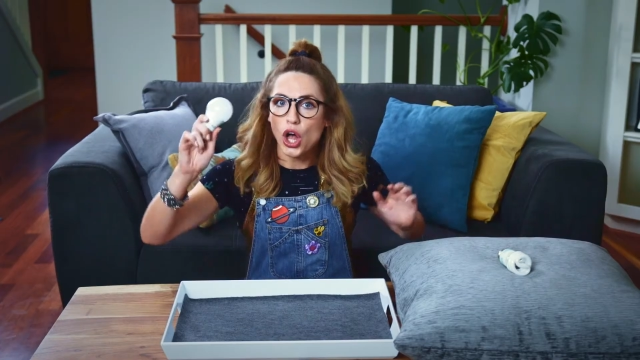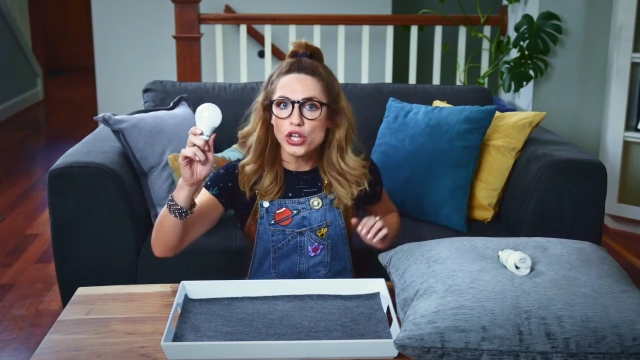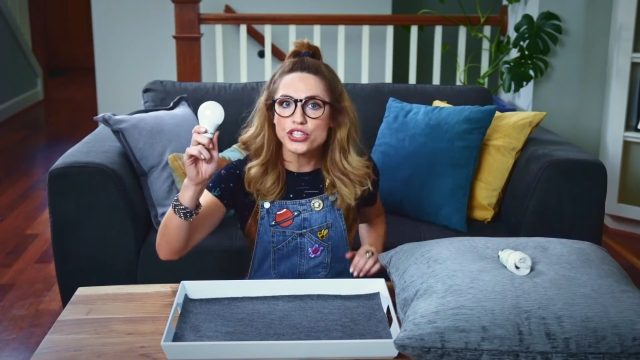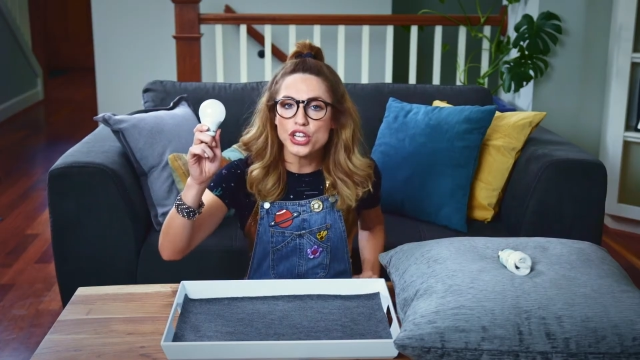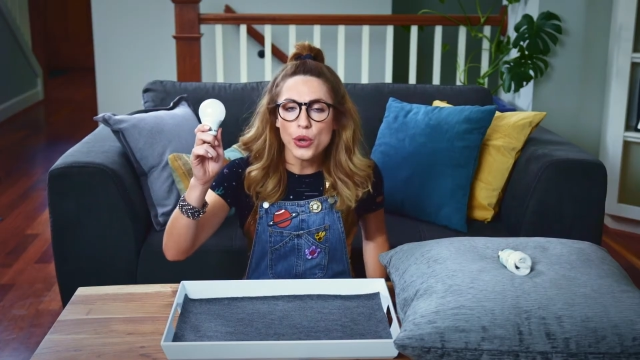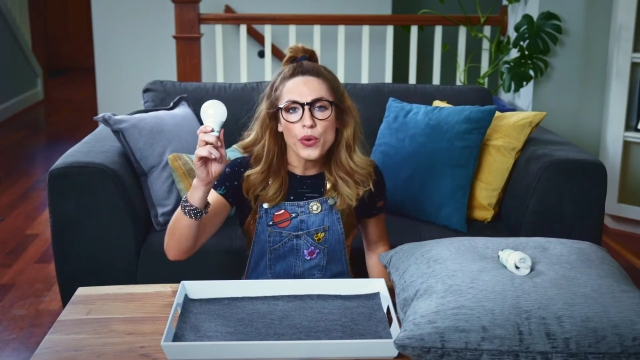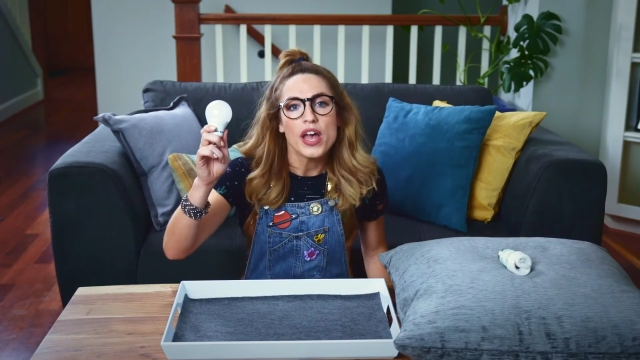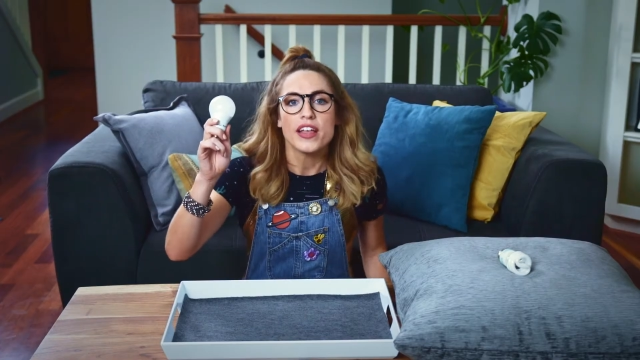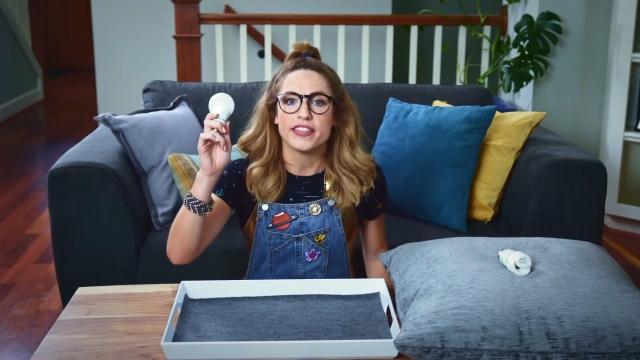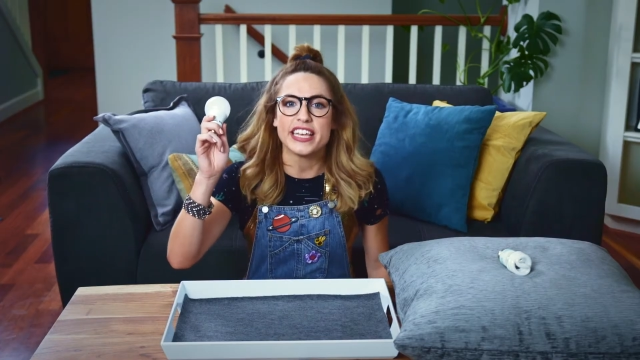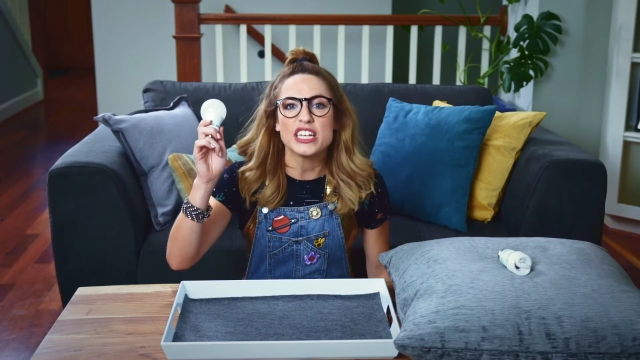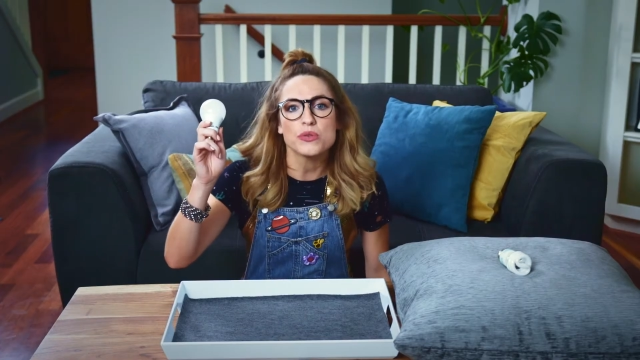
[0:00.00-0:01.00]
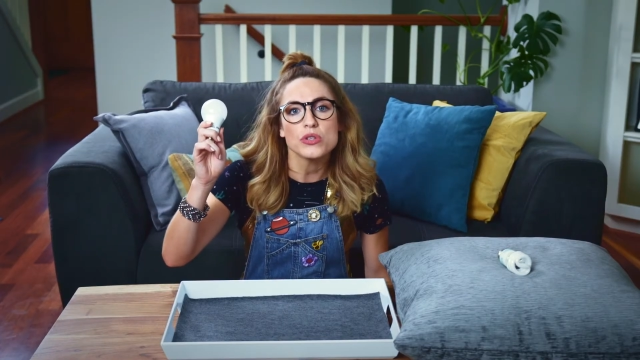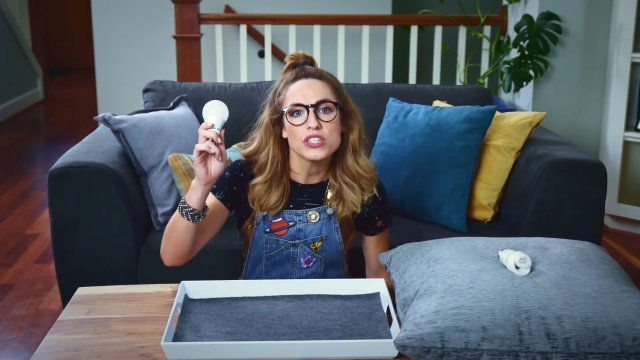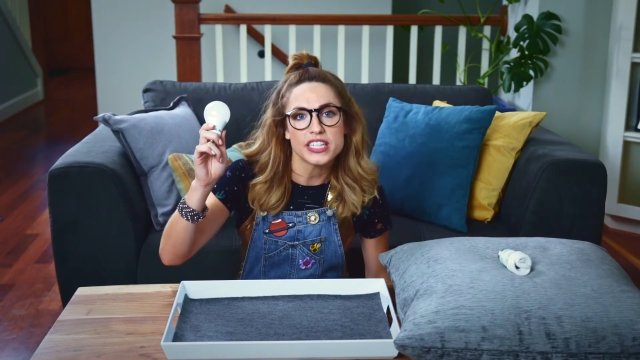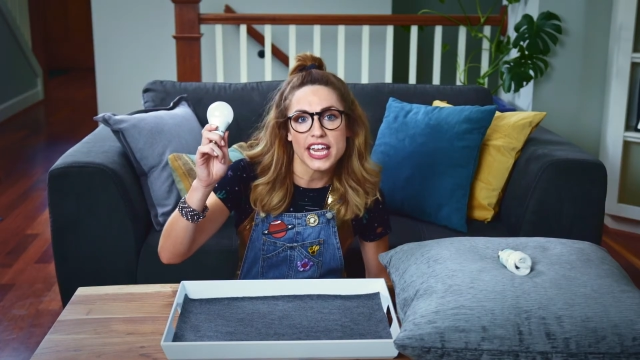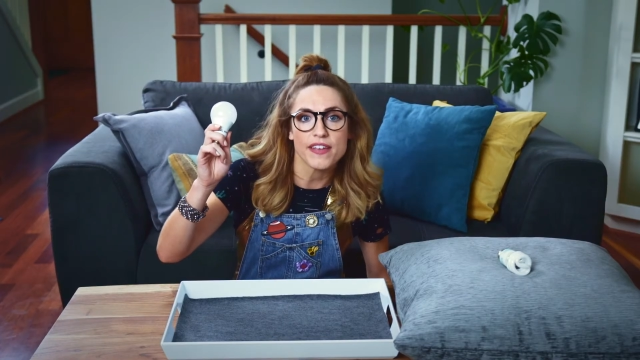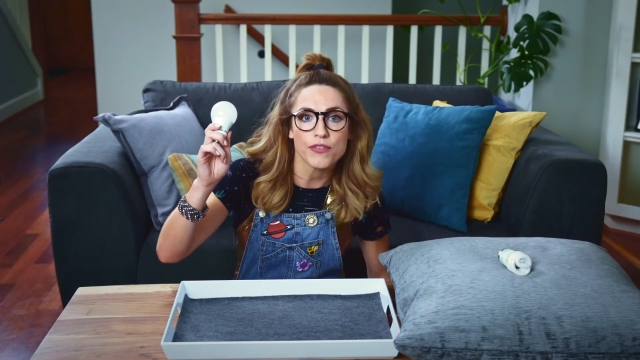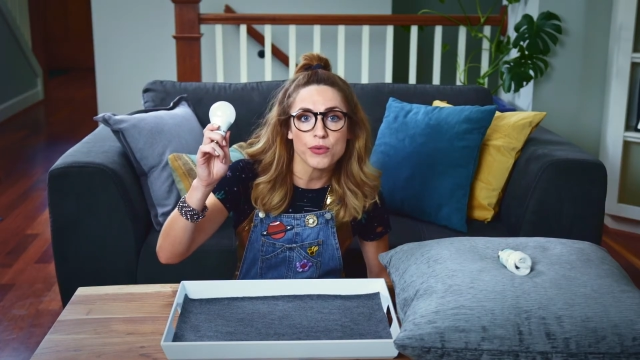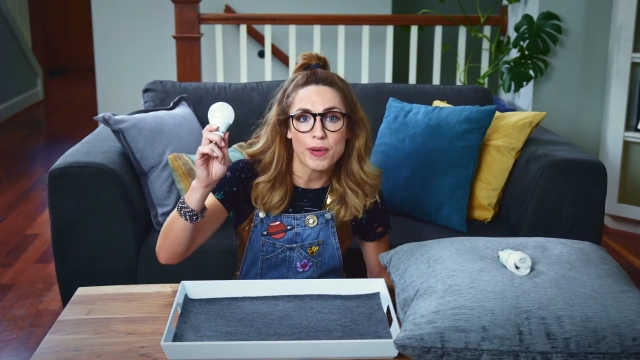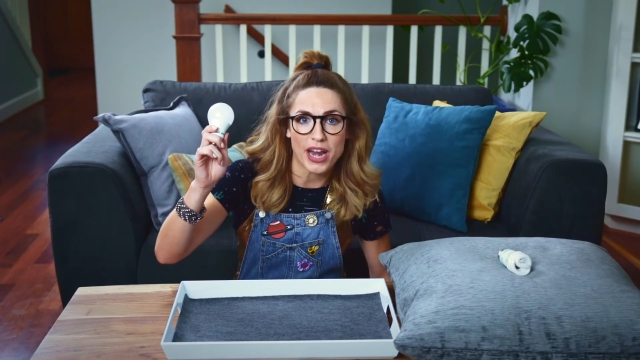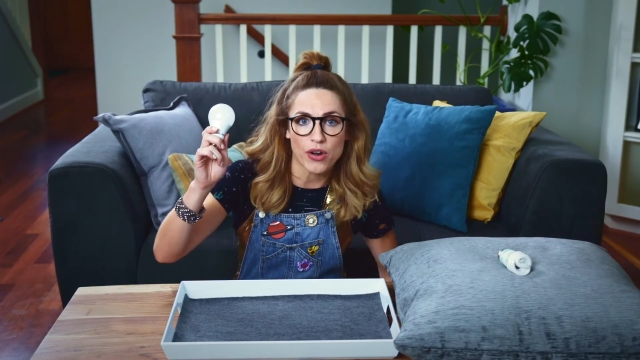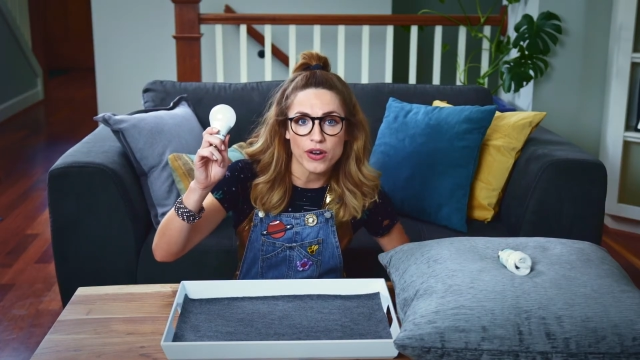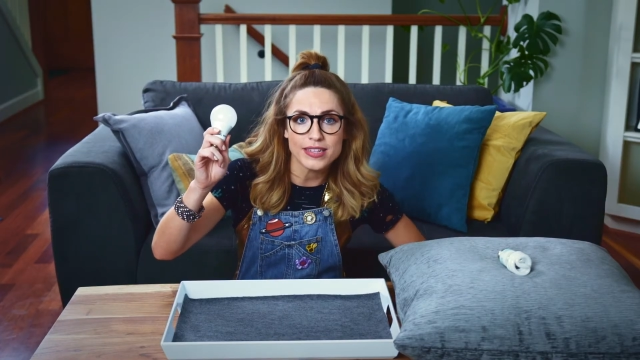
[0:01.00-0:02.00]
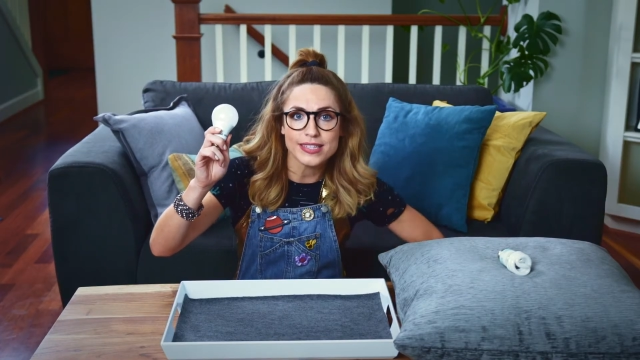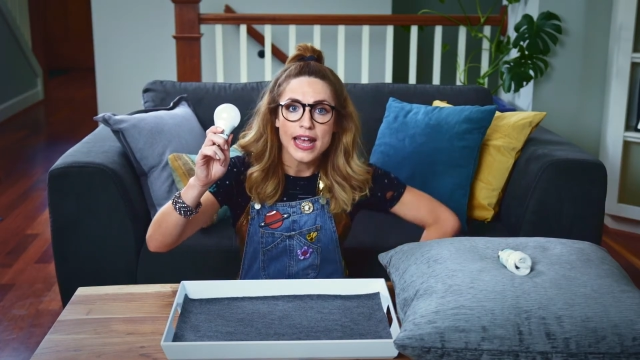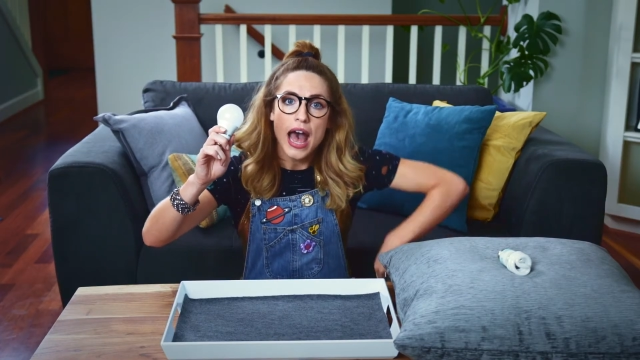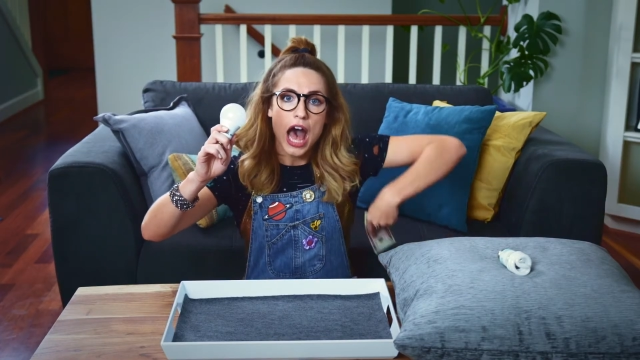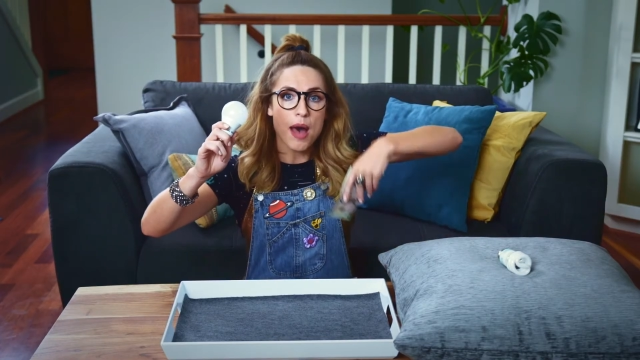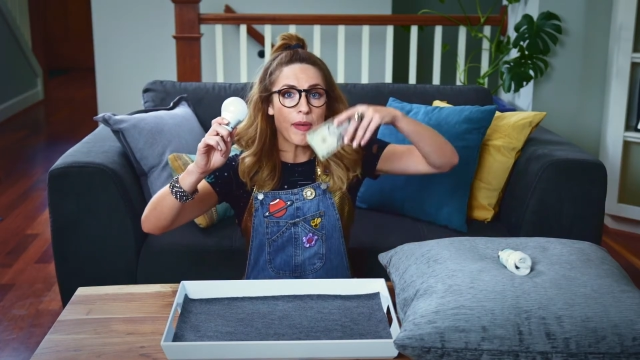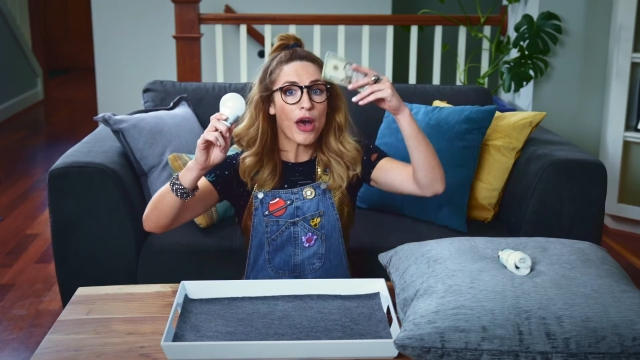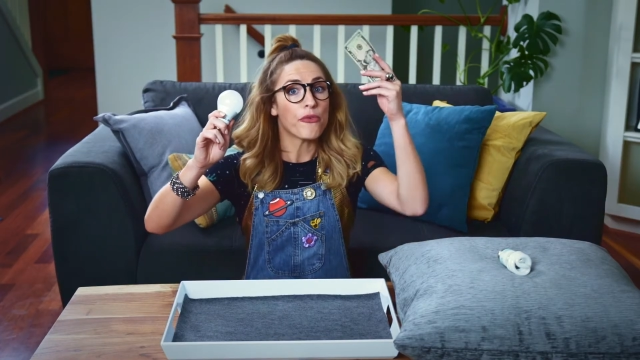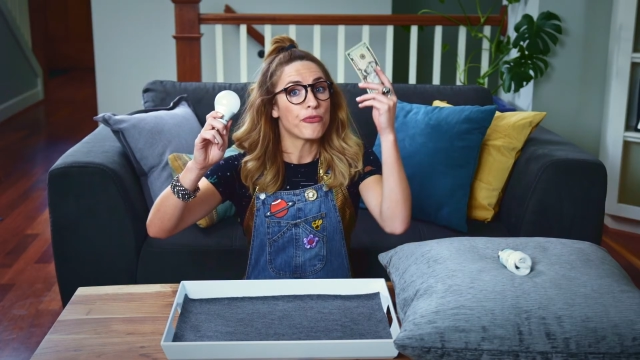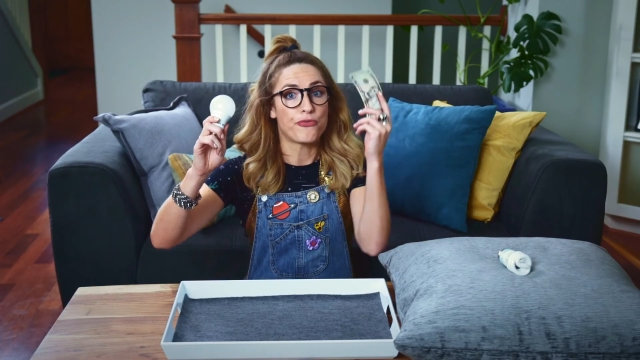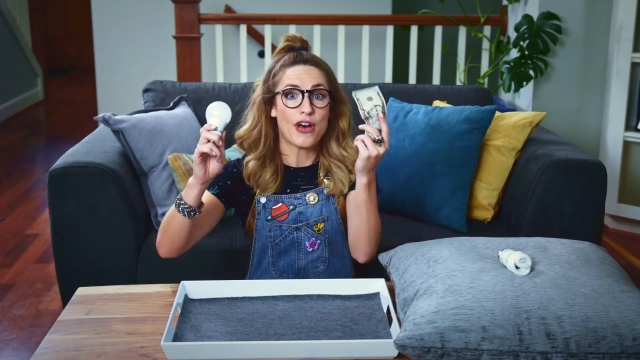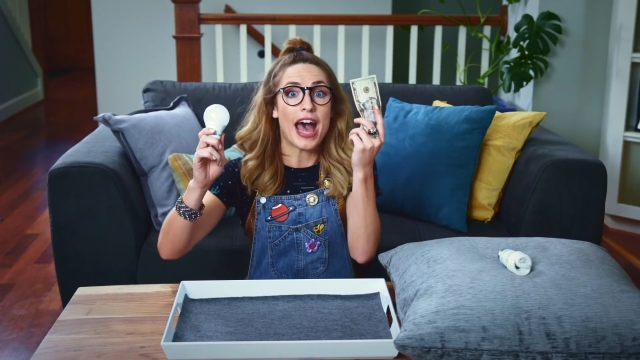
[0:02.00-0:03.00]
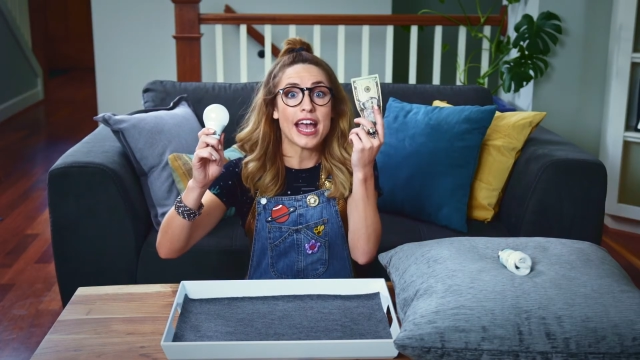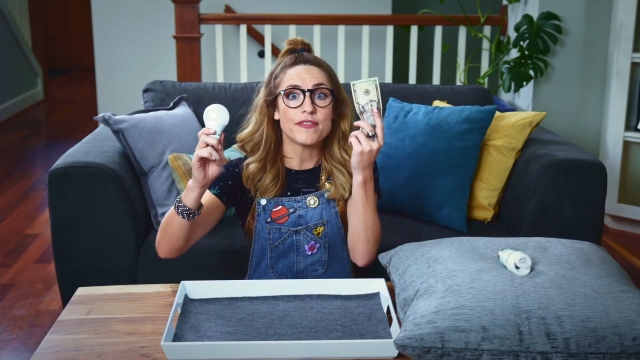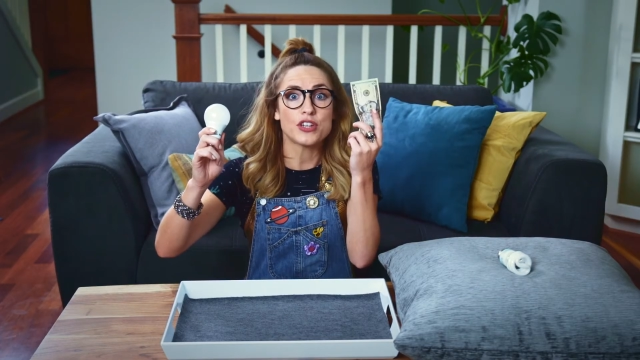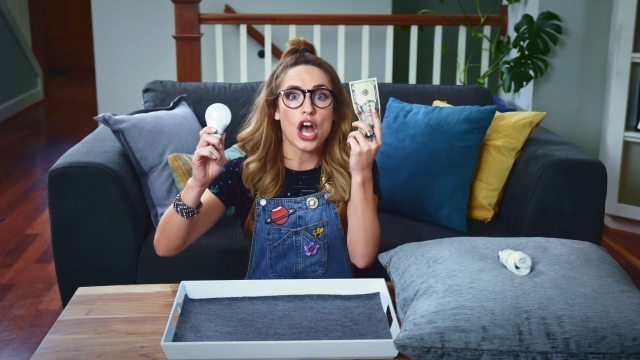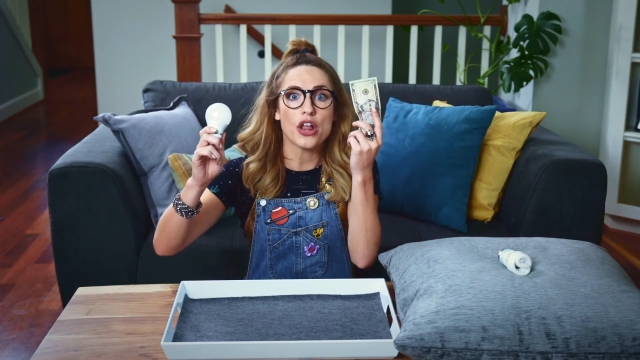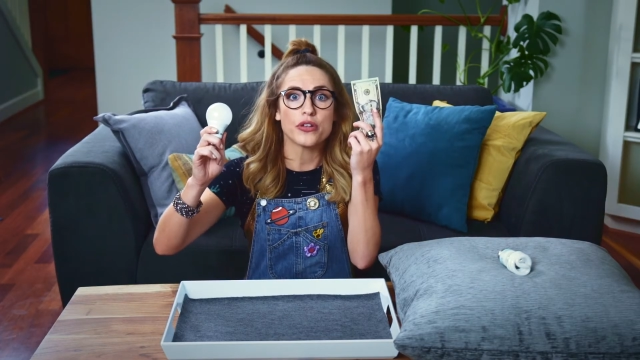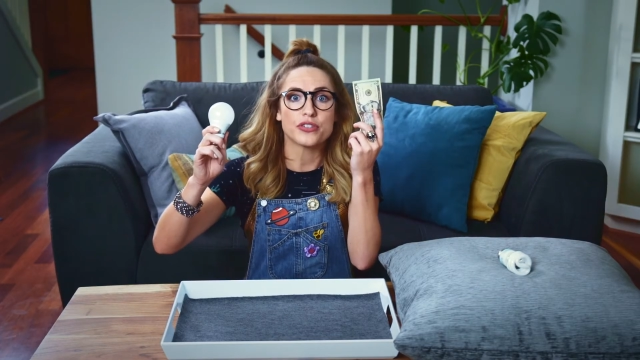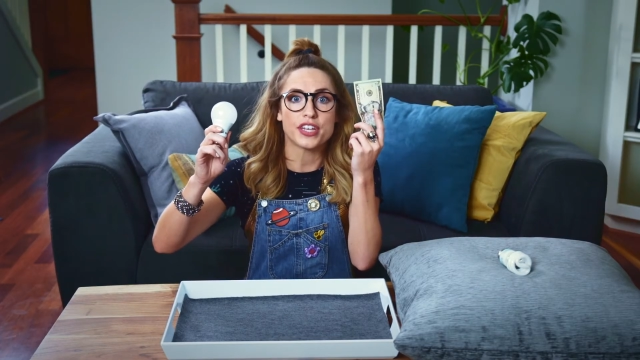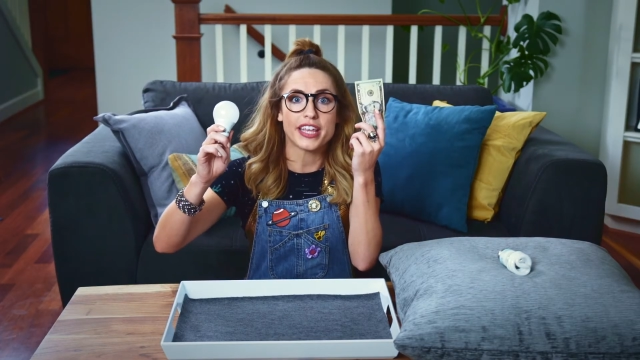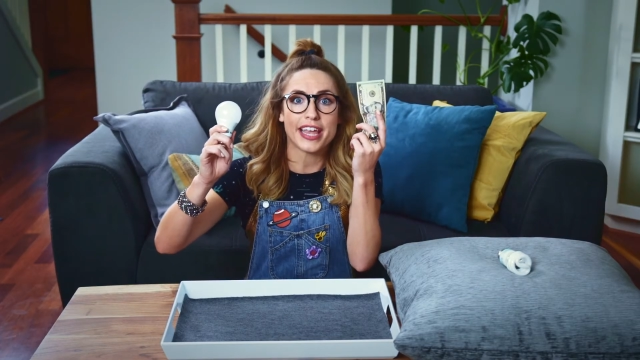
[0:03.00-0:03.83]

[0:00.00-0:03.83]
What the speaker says: Also, these will save your parents about $5 a